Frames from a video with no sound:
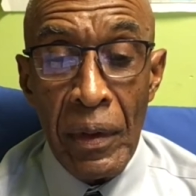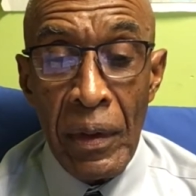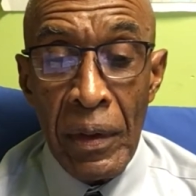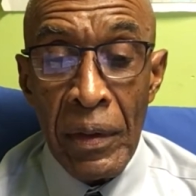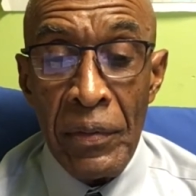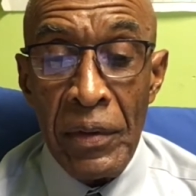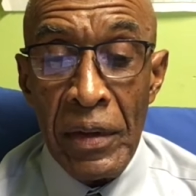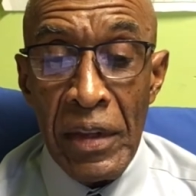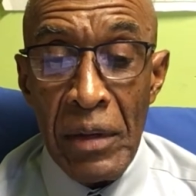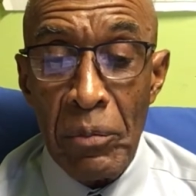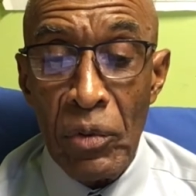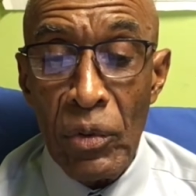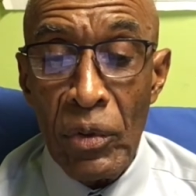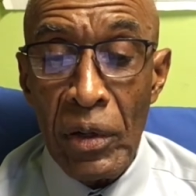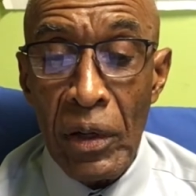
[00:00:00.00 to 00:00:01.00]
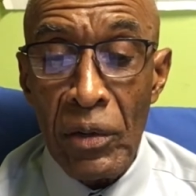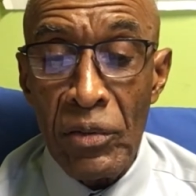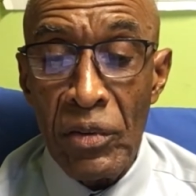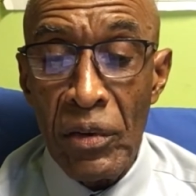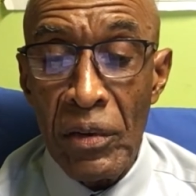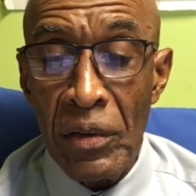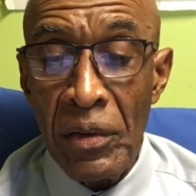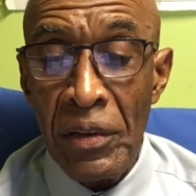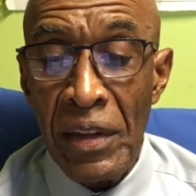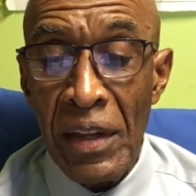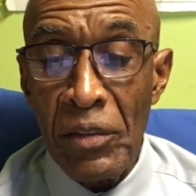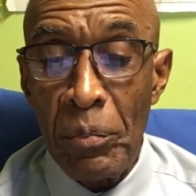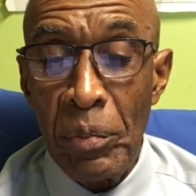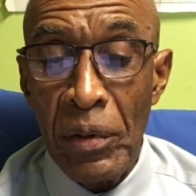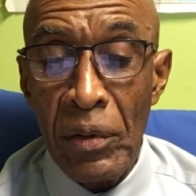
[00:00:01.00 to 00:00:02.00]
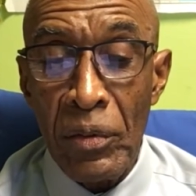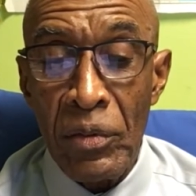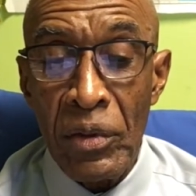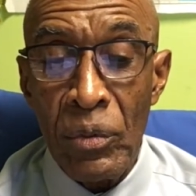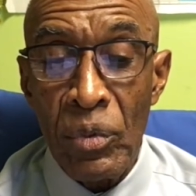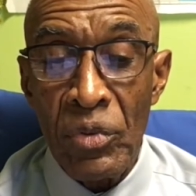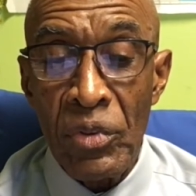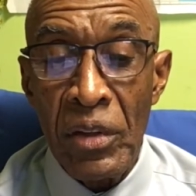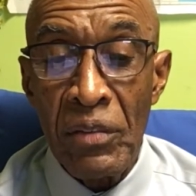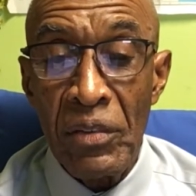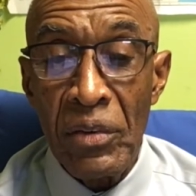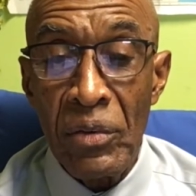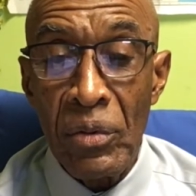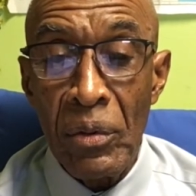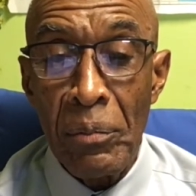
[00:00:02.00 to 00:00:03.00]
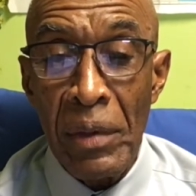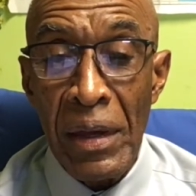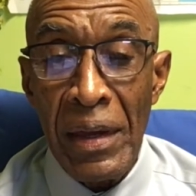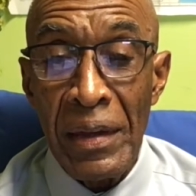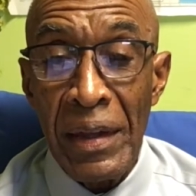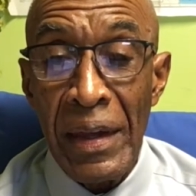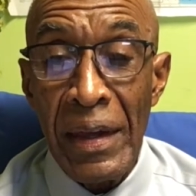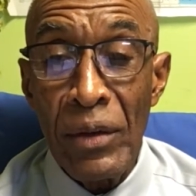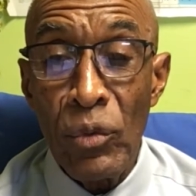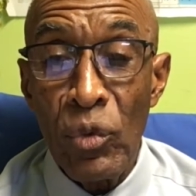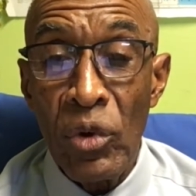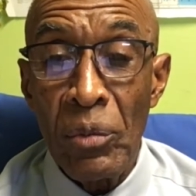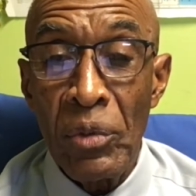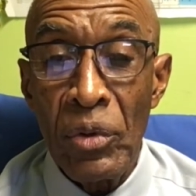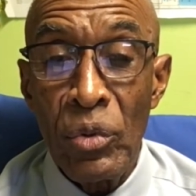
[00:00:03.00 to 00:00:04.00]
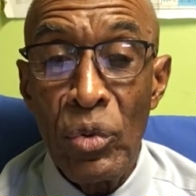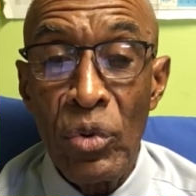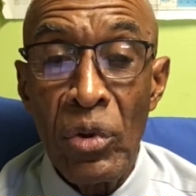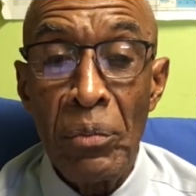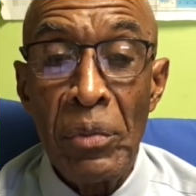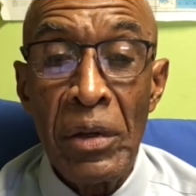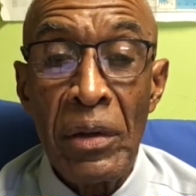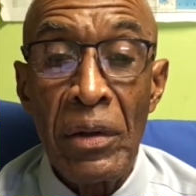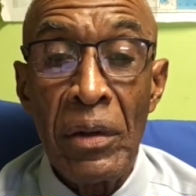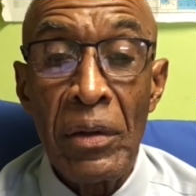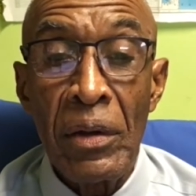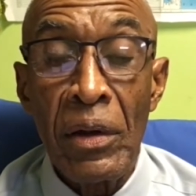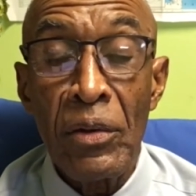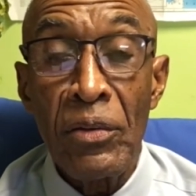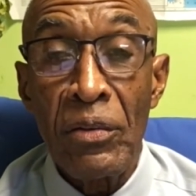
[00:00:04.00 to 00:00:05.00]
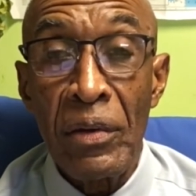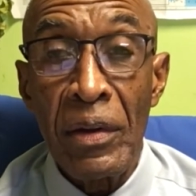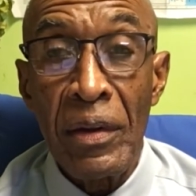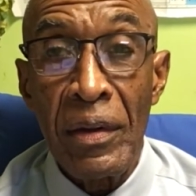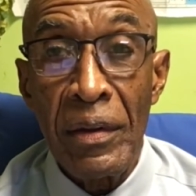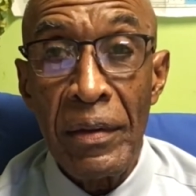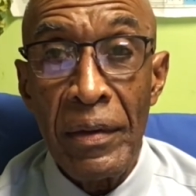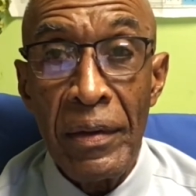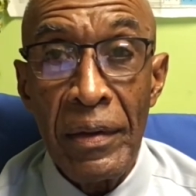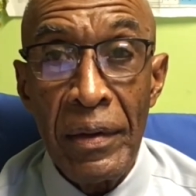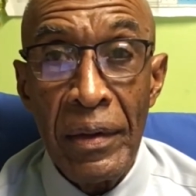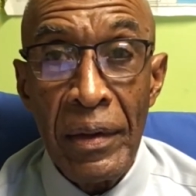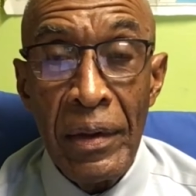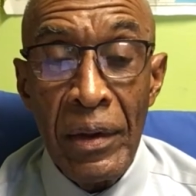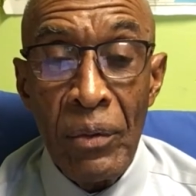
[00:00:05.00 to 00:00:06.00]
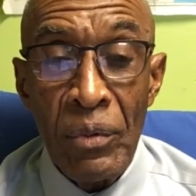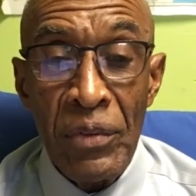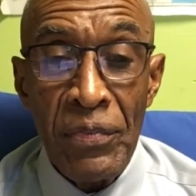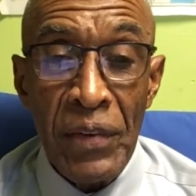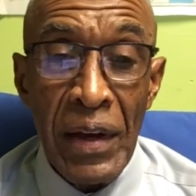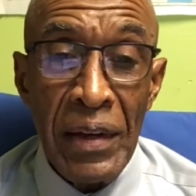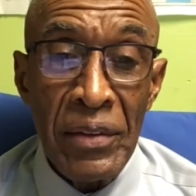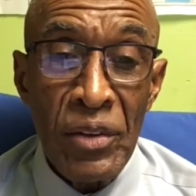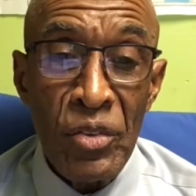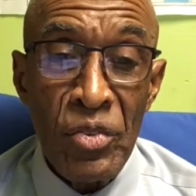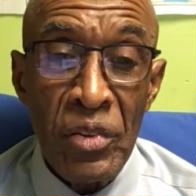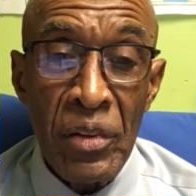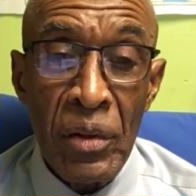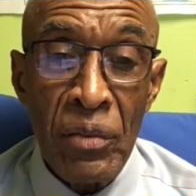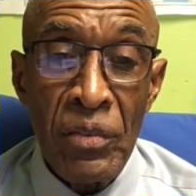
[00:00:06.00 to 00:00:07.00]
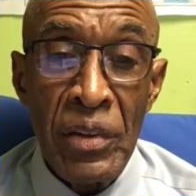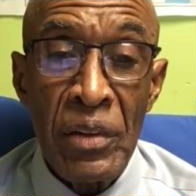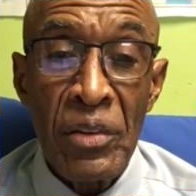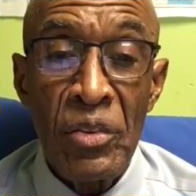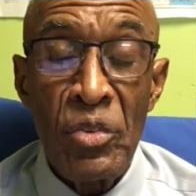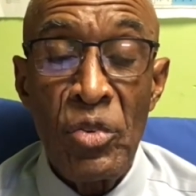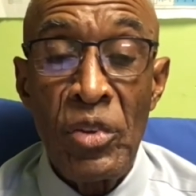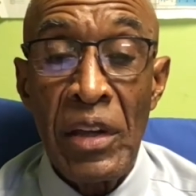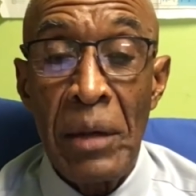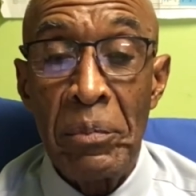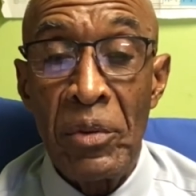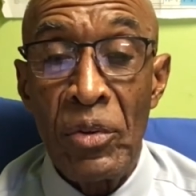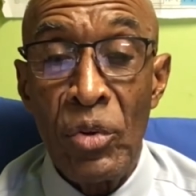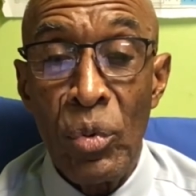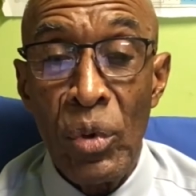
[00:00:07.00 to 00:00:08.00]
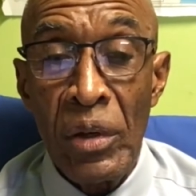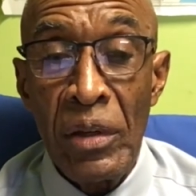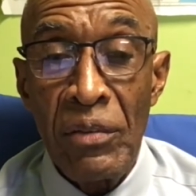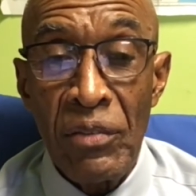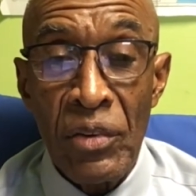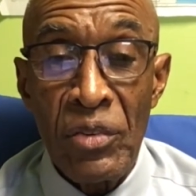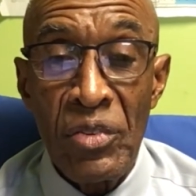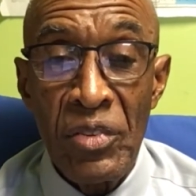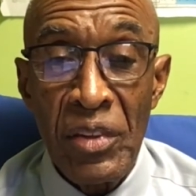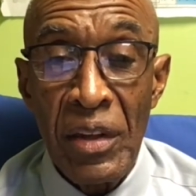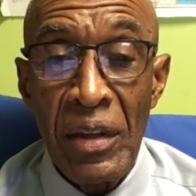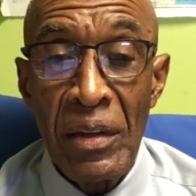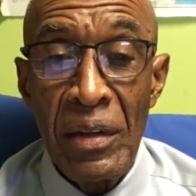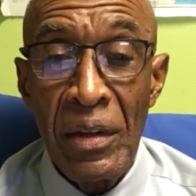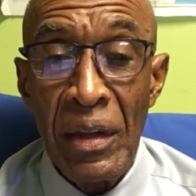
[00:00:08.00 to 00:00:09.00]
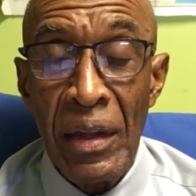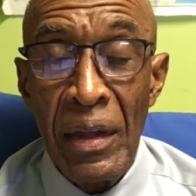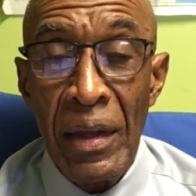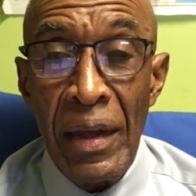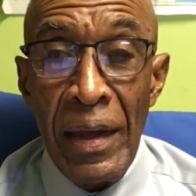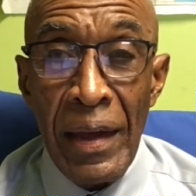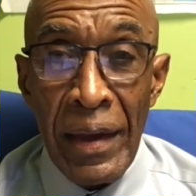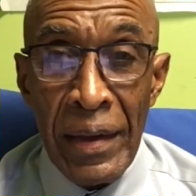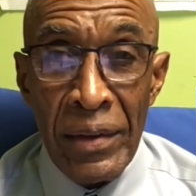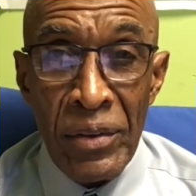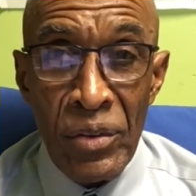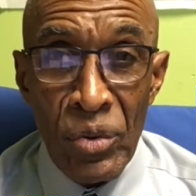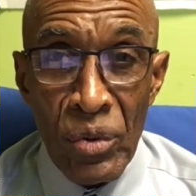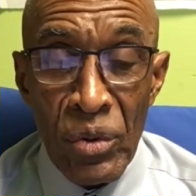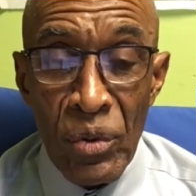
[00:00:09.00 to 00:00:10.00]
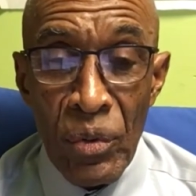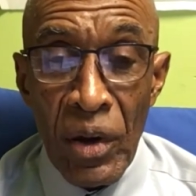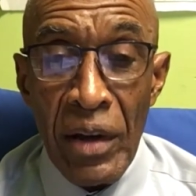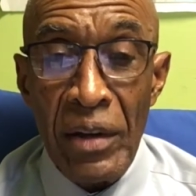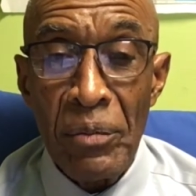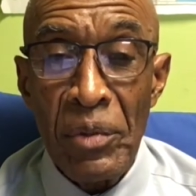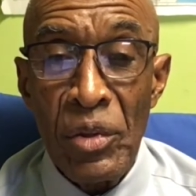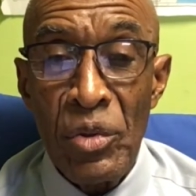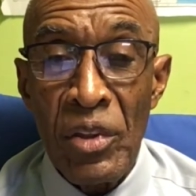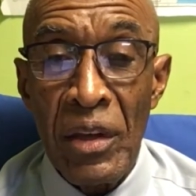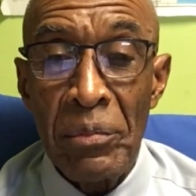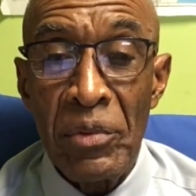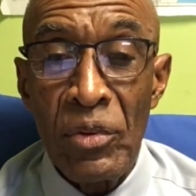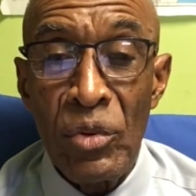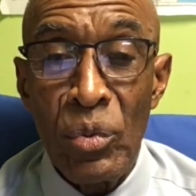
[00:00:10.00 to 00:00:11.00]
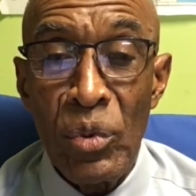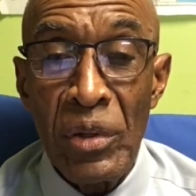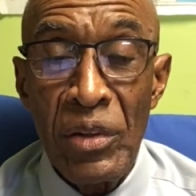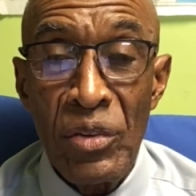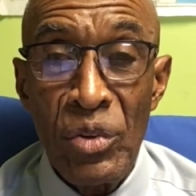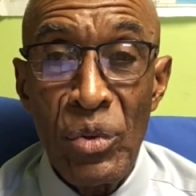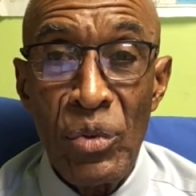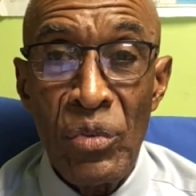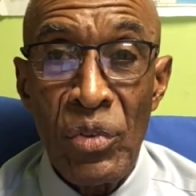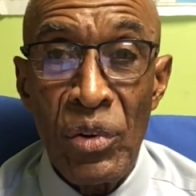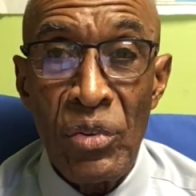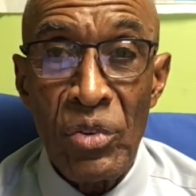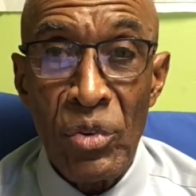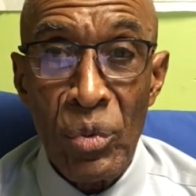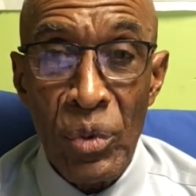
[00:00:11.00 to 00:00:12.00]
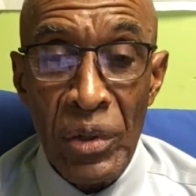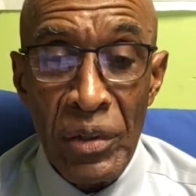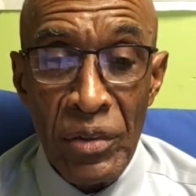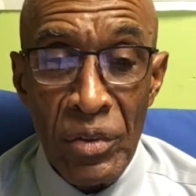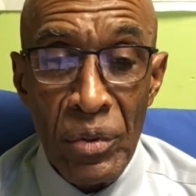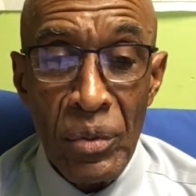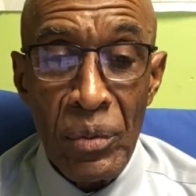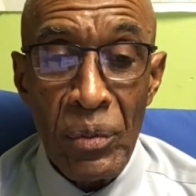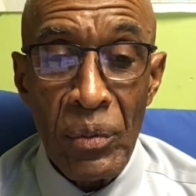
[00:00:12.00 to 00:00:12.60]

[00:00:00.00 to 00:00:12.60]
In the Hebrew culture, the death penalty was given to a man and woman who committed adultery. We find this in Leviticus chapter 20, verse 10, and Deuteronomy chapter 22, verse 22.